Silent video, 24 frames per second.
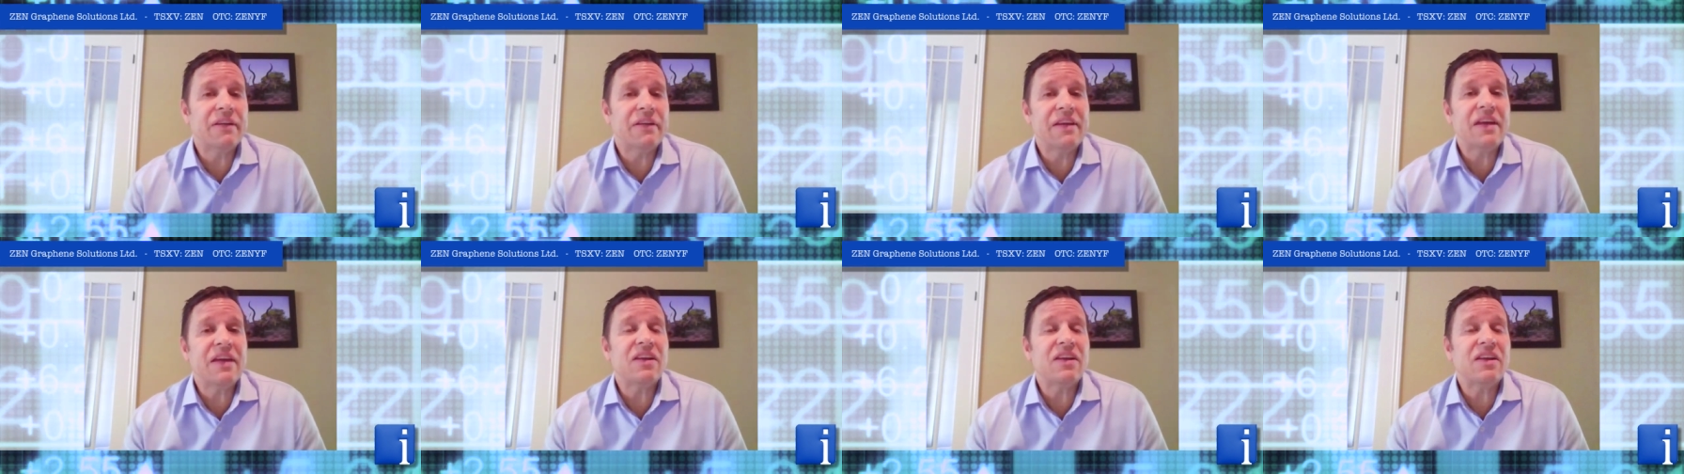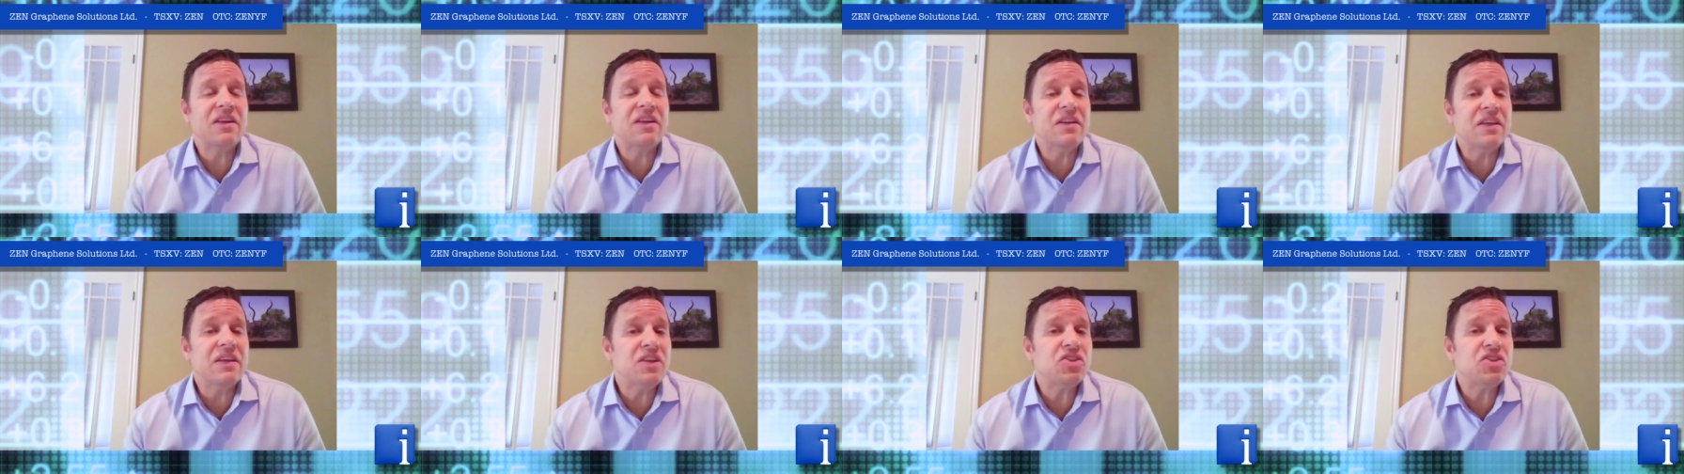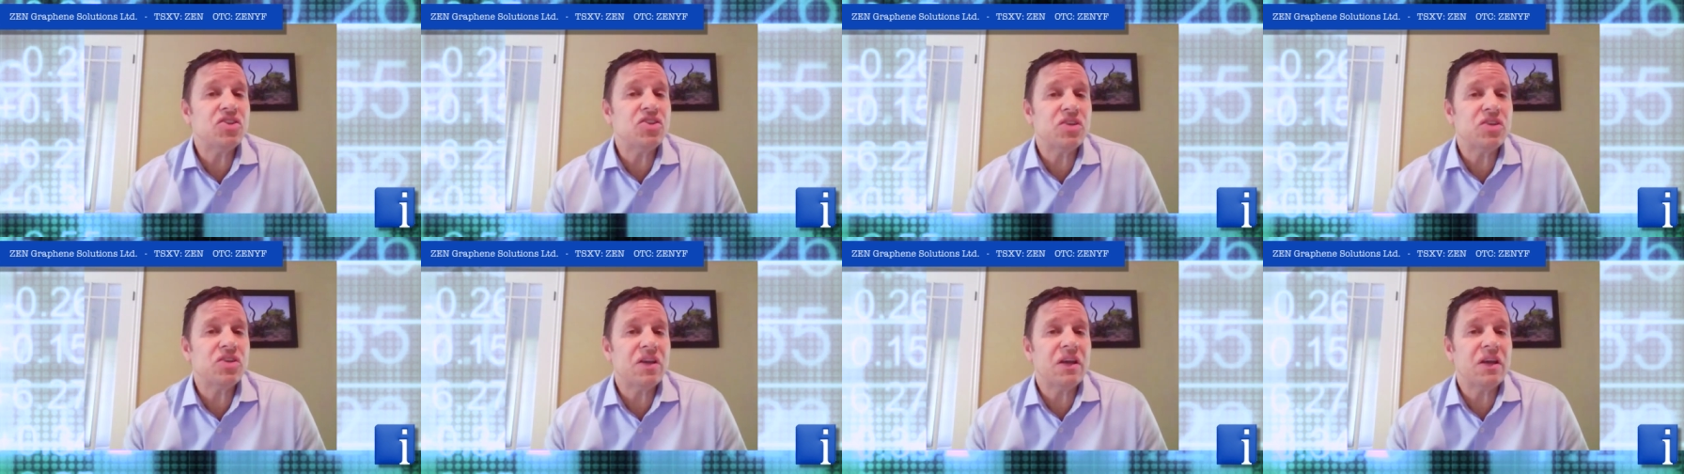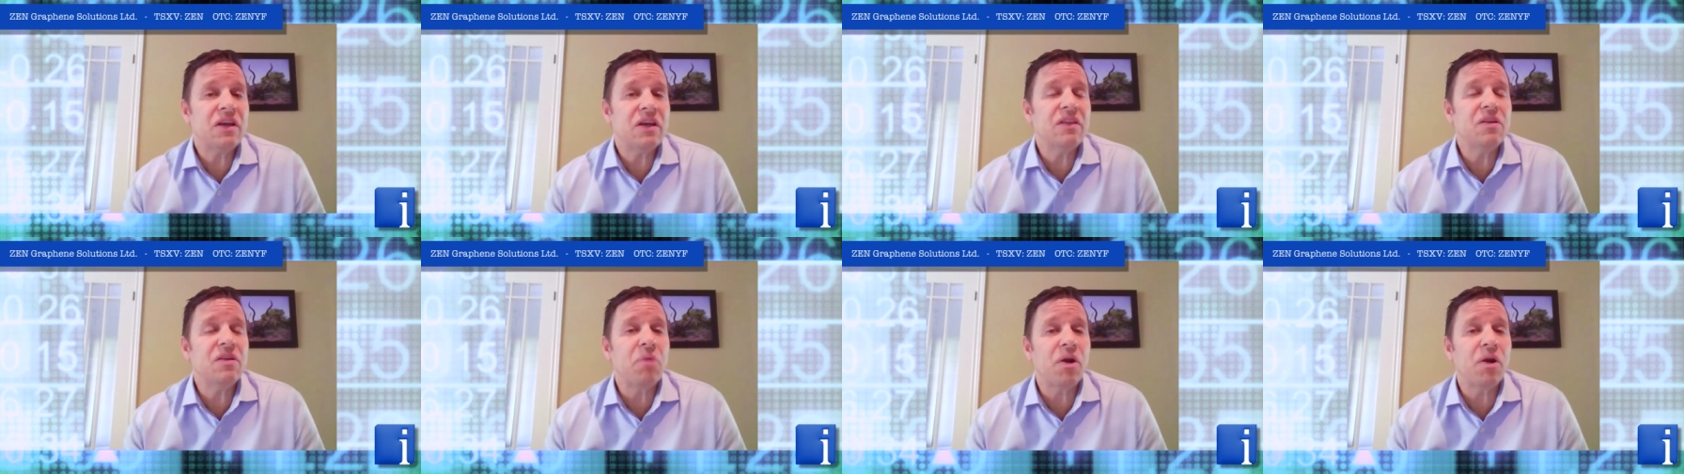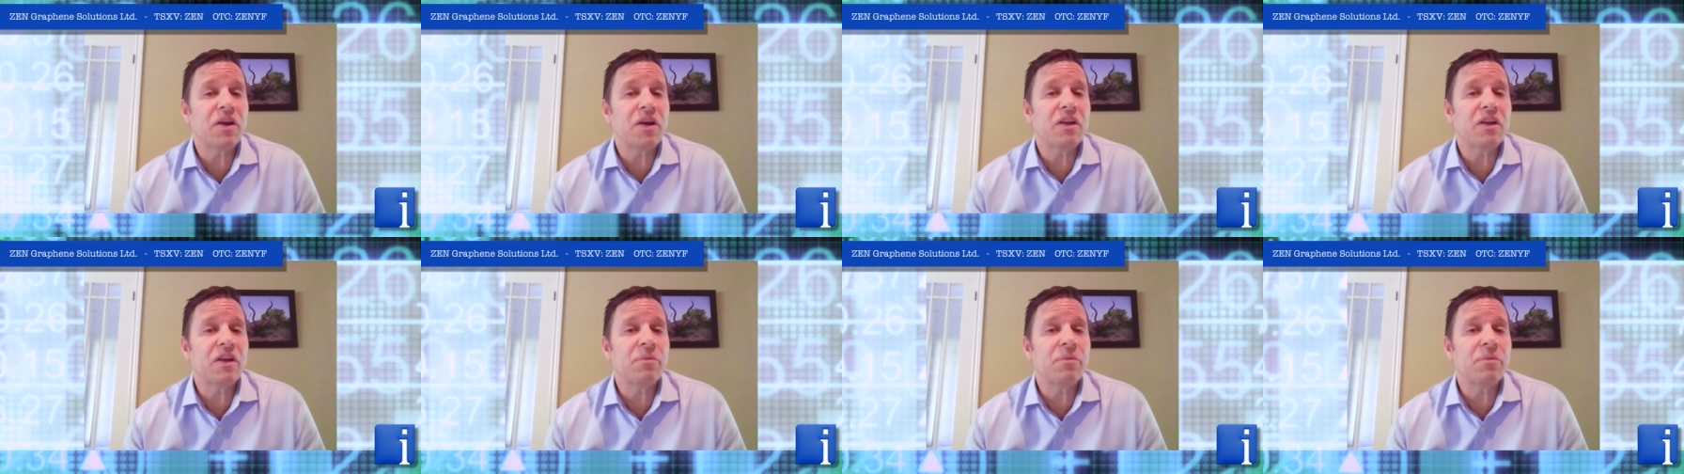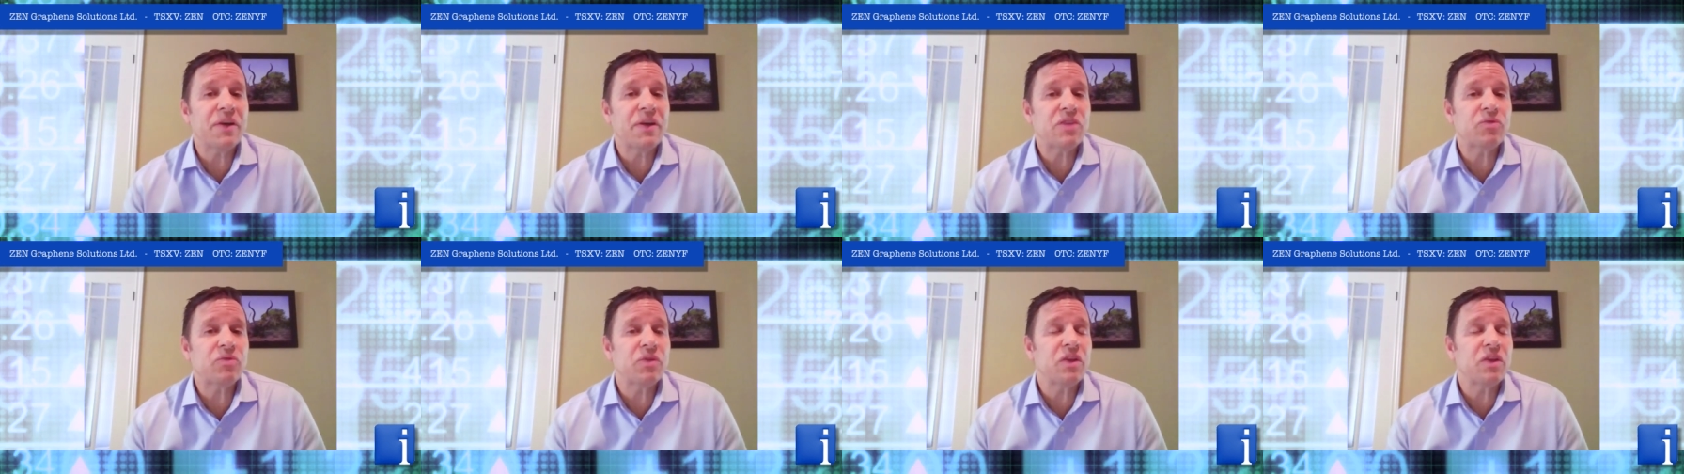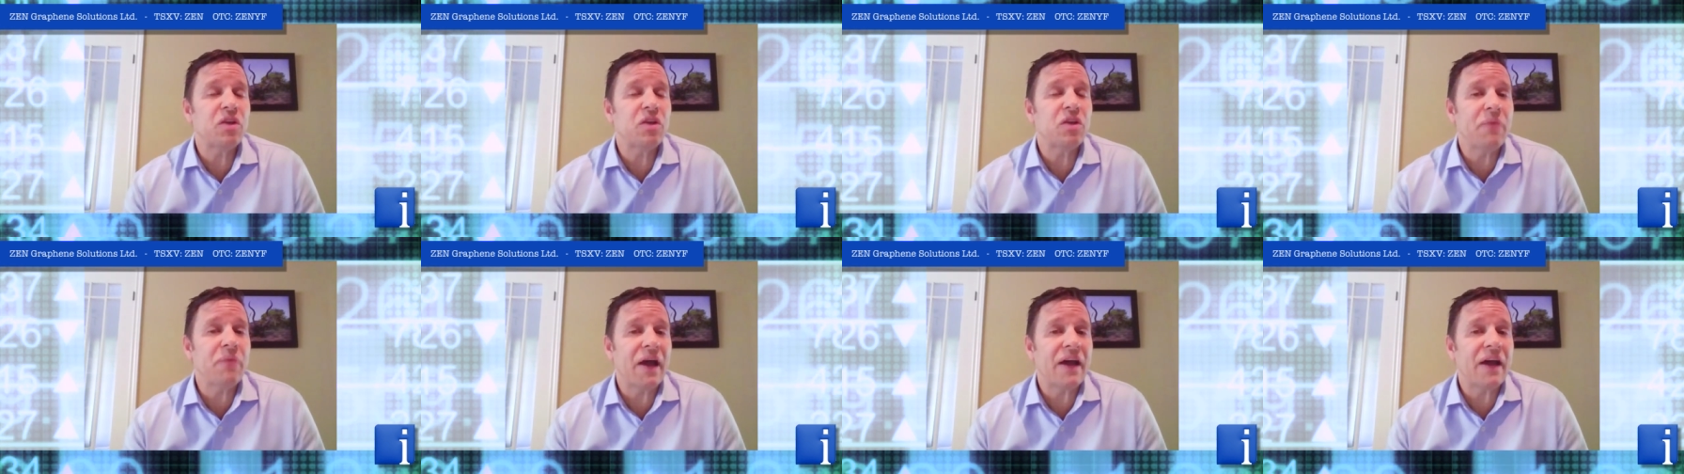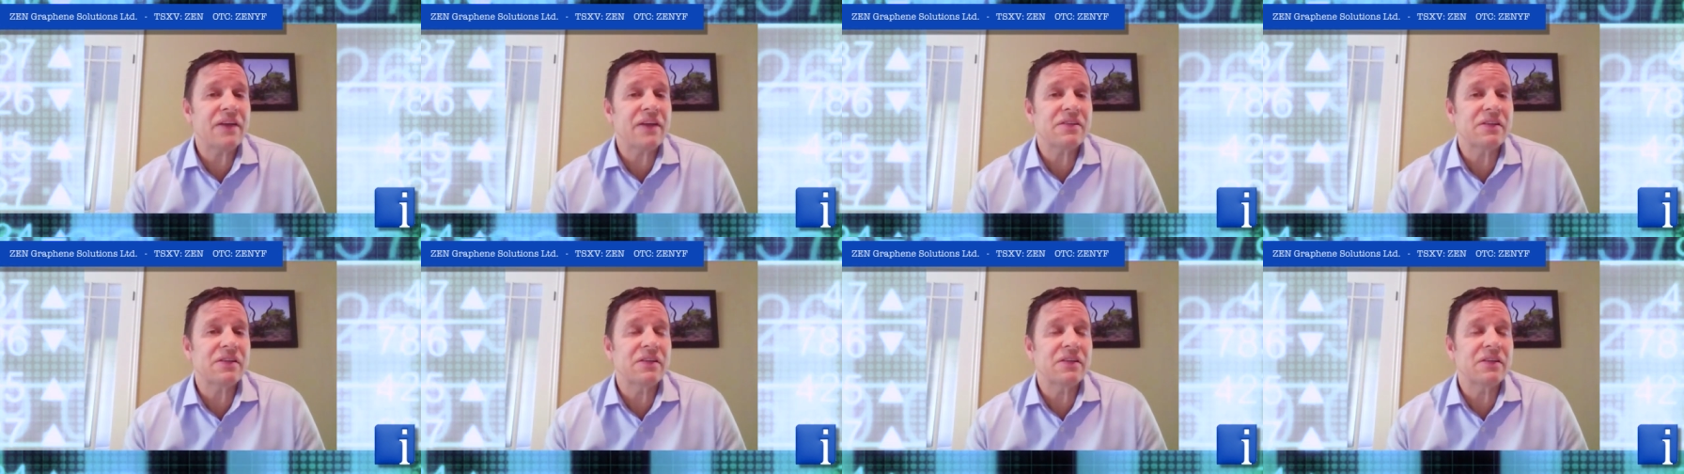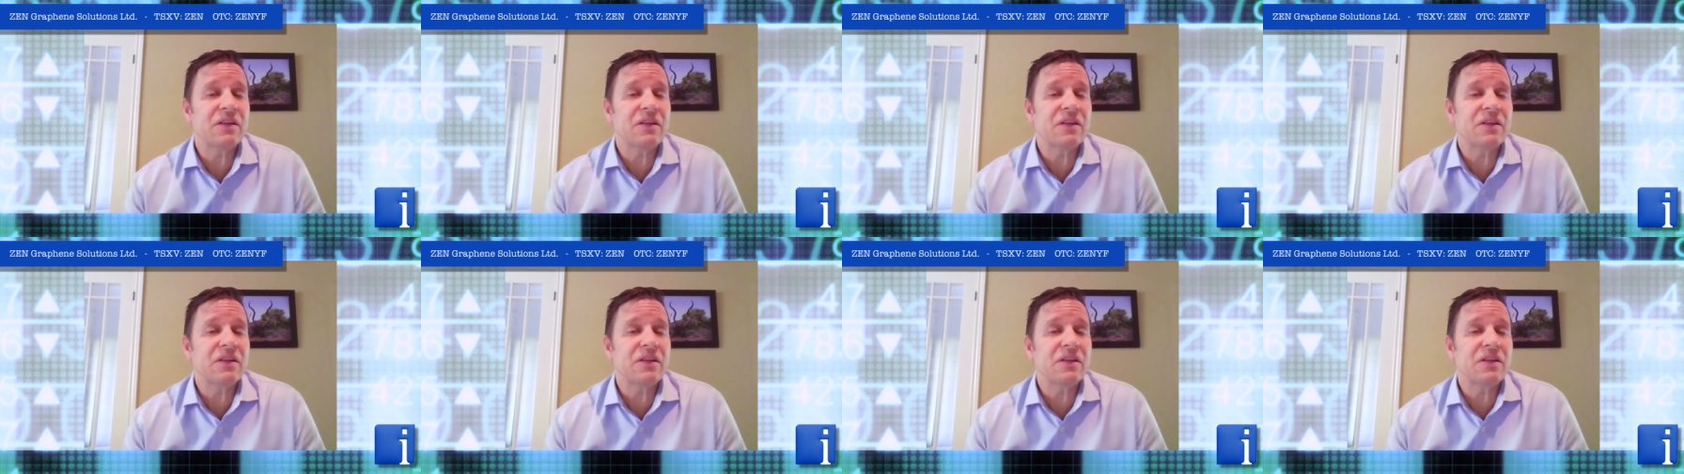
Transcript: get a niche in the marketplace for their mask,